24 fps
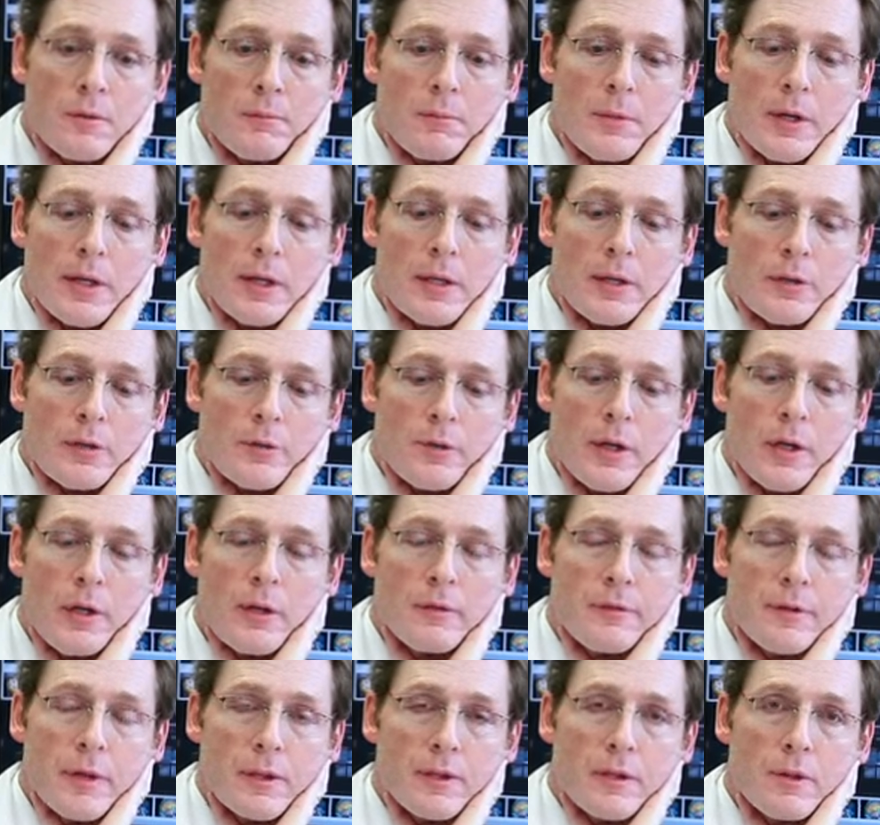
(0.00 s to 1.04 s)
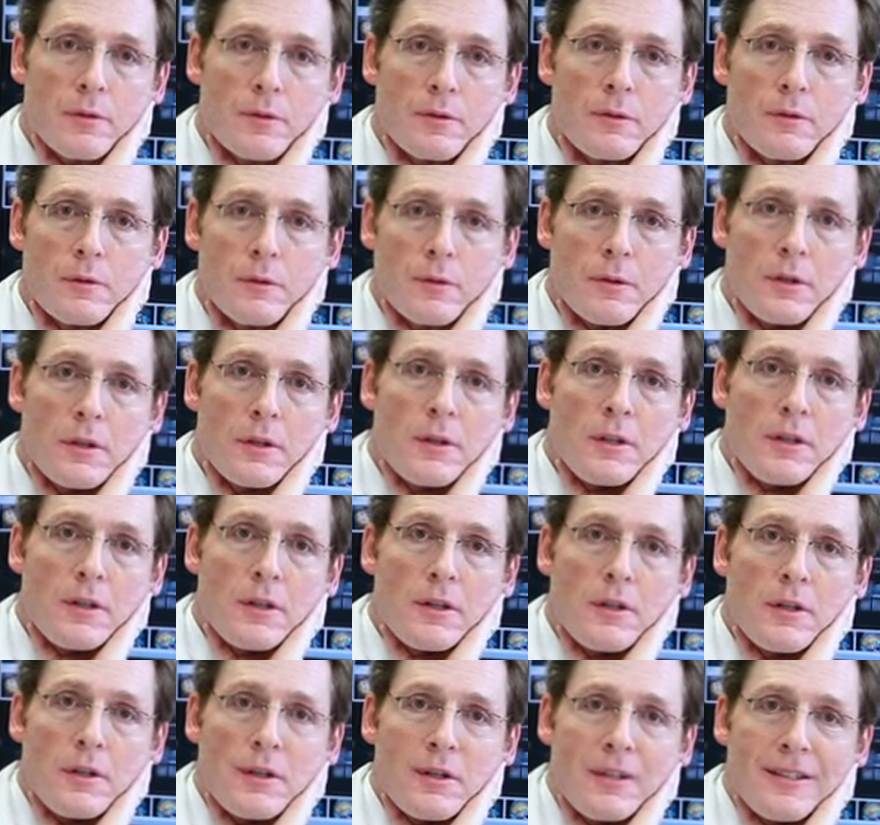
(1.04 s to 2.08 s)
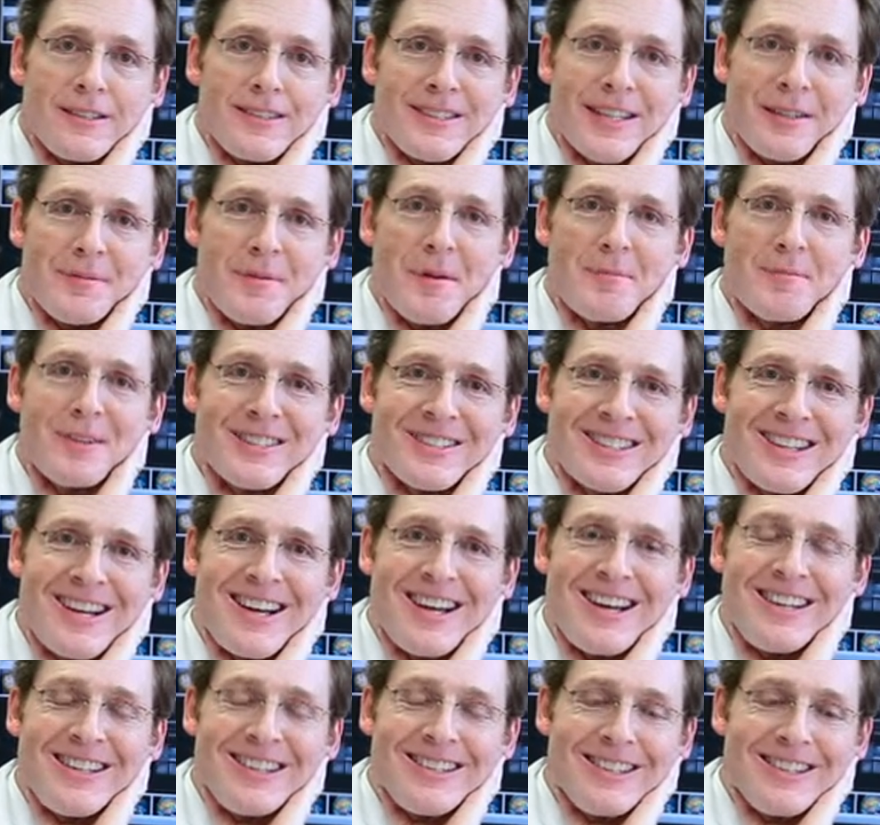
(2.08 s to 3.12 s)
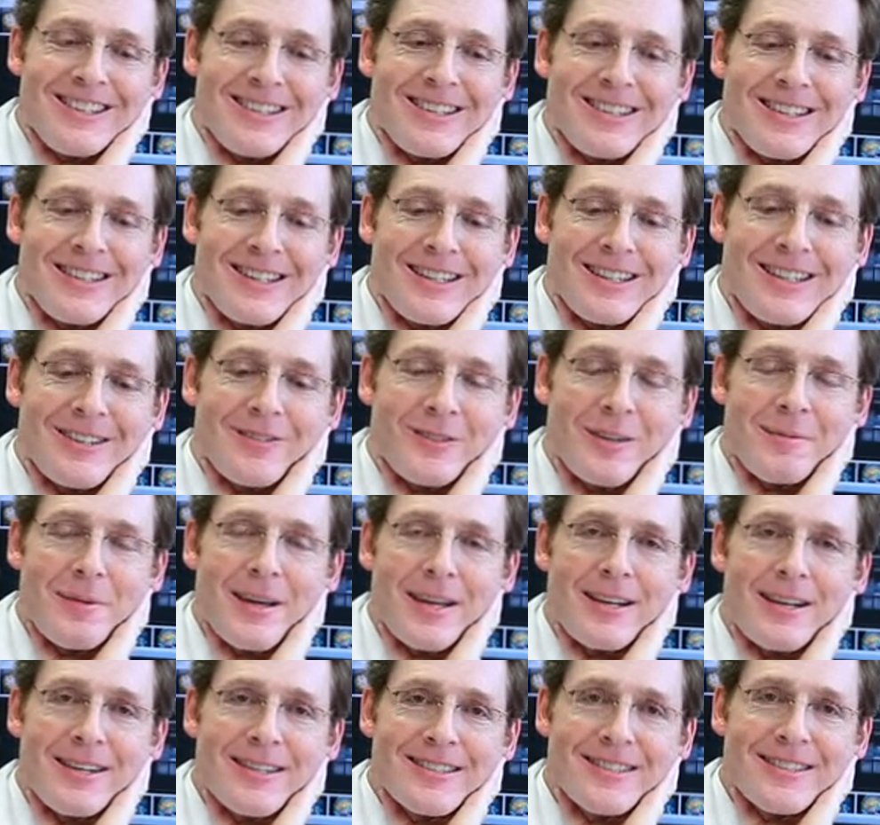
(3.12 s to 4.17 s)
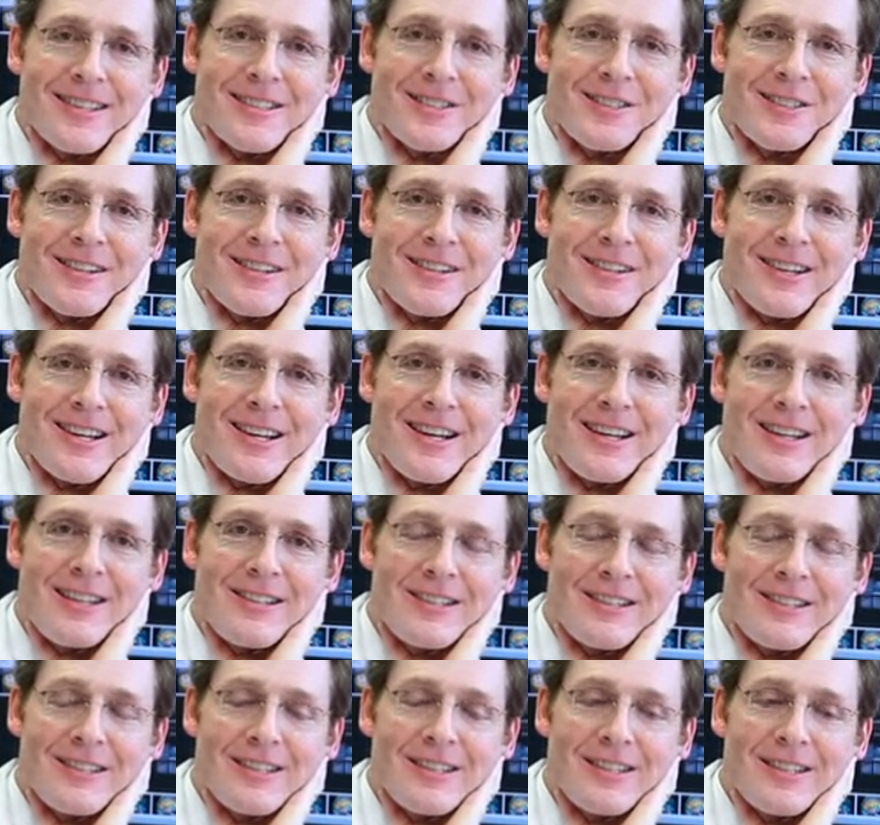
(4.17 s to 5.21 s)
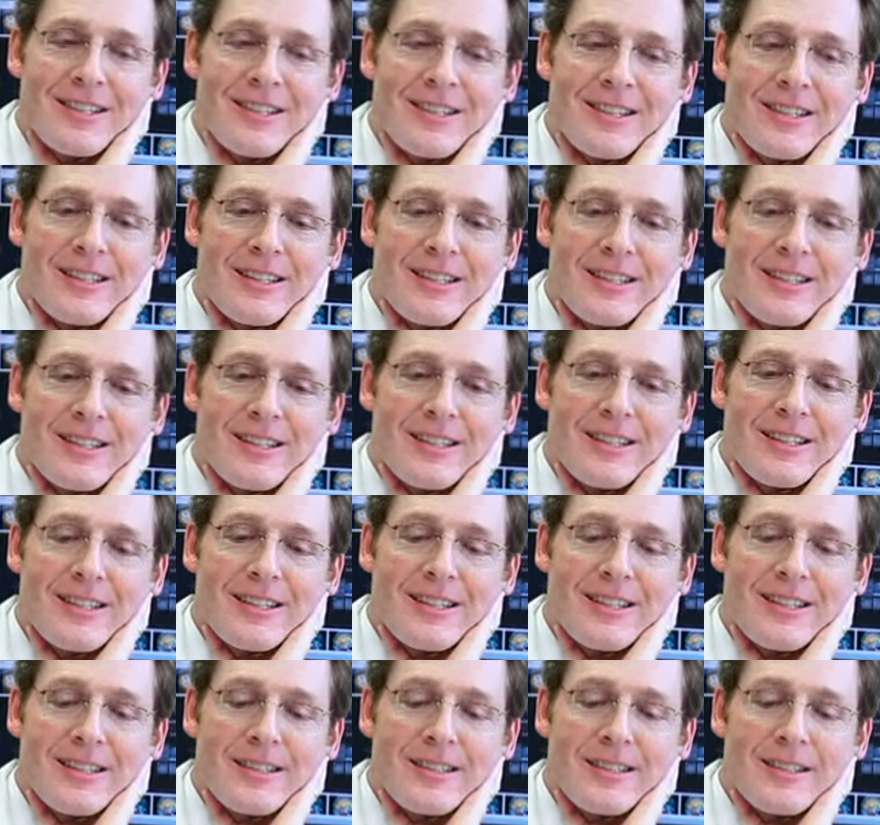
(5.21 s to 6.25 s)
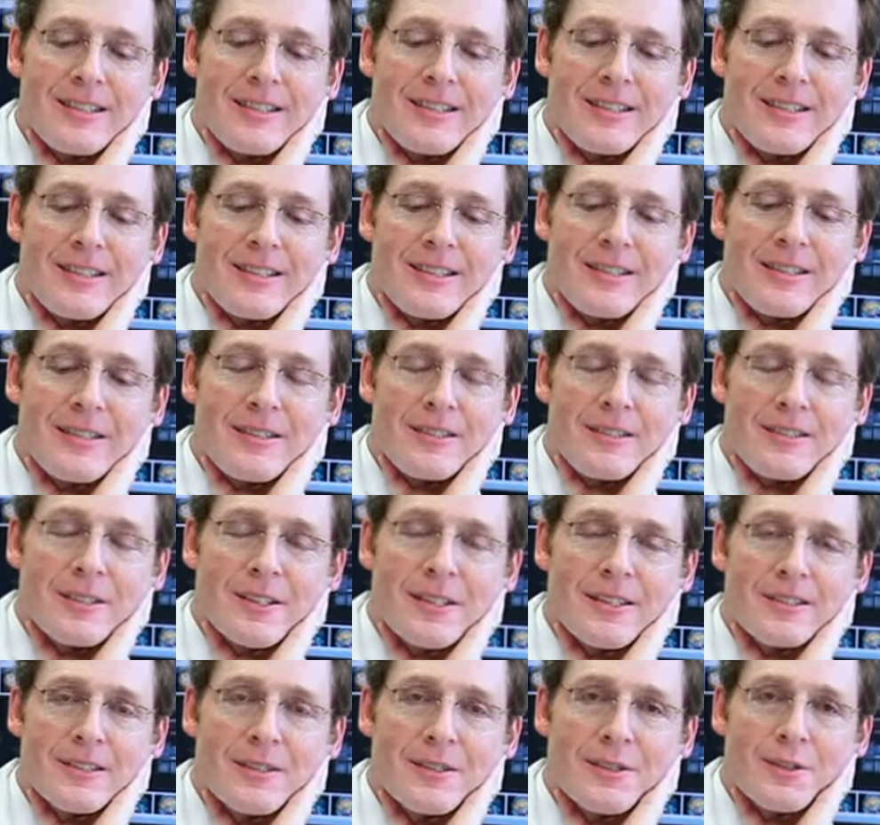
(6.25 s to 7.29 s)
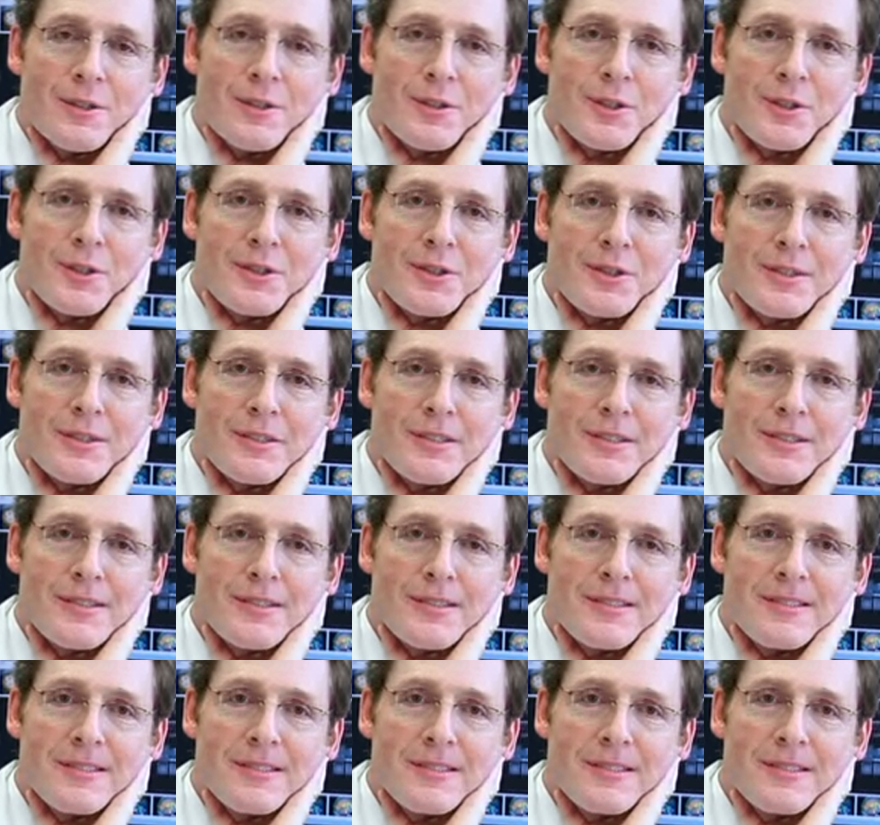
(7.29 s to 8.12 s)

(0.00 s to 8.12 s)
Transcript: My craniofacial team members and I, uh, we make an incision in her head, uh, adjust the sutures,